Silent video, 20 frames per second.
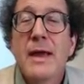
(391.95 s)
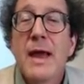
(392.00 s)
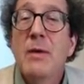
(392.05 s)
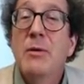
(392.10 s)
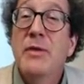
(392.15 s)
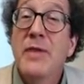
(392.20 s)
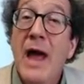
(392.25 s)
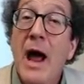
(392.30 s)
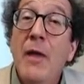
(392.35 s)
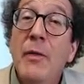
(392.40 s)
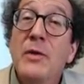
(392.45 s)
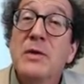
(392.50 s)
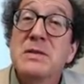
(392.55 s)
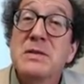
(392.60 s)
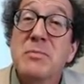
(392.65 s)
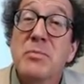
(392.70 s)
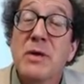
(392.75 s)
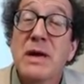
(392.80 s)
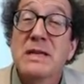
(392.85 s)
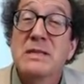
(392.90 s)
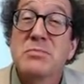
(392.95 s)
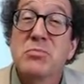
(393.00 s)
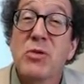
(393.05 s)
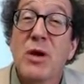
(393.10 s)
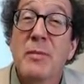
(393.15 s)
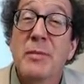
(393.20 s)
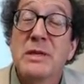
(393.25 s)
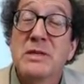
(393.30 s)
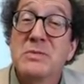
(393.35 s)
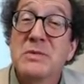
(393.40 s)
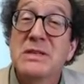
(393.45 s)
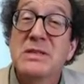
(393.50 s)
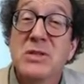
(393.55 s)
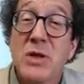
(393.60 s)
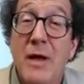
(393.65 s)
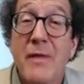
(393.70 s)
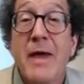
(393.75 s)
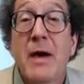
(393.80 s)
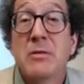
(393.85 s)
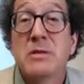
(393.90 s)
And without the suppressed premise, we
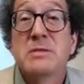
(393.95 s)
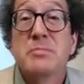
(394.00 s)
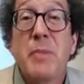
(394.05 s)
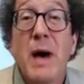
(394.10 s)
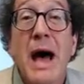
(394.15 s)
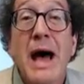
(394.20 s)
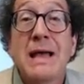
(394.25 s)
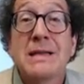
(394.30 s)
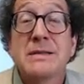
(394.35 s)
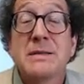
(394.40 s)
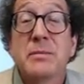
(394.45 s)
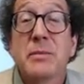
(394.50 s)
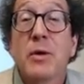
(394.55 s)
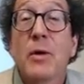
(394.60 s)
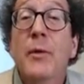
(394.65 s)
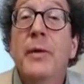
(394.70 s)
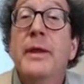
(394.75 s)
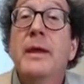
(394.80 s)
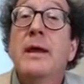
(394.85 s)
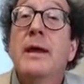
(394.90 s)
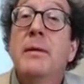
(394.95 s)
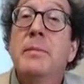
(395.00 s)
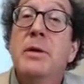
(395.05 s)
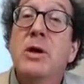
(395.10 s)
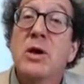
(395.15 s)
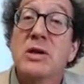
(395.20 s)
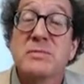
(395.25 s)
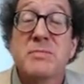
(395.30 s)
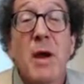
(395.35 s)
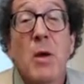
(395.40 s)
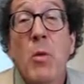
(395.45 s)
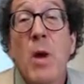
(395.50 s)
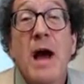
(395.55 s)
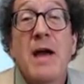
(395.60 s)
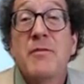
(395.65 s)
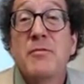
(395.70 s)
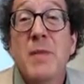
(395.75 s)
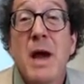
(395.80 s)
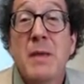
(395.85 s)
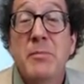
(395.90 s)
saw that was possible because my
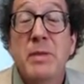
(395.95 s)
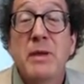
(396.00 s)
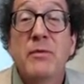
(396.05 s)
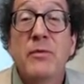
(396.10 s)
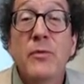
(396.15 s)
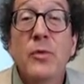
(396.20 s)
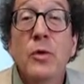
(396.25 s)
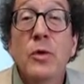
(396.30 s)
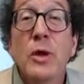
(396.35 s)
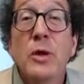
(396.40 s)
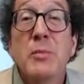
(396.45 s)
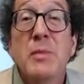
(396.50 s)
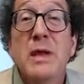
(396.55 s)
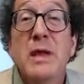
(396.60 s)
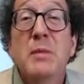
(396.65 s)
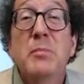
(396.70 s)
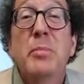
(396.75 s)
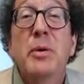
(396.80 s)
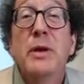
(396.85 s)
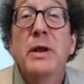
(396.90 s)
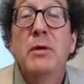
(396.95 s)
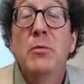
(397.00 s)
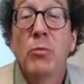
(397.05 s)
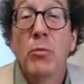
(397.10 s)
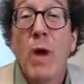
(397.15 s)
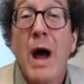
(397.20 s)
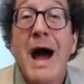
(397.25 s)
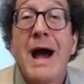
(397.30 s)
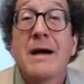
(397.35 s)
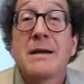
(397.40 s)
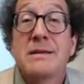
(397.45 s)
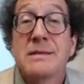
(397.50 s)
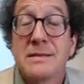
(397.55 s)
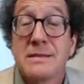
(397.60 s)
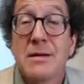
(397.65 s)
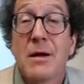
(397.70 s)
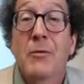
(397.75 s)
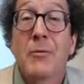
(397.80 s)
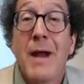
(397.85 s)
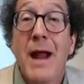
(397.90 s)
wife might be fooling me and putting
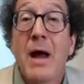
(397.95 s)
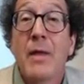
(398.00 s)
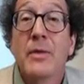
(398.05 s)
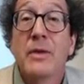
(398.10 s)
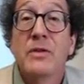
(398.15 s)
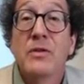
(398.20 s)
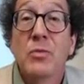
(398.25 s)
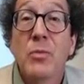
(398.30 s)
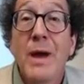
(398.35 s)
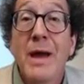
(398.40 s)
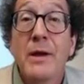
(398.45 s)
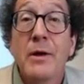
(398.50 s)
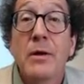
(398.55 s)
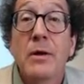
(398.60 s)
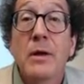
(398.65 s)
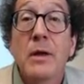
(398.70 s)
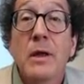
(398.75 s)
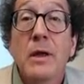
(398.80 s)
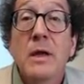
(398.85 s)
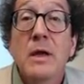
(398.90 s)
rocks around the sweater.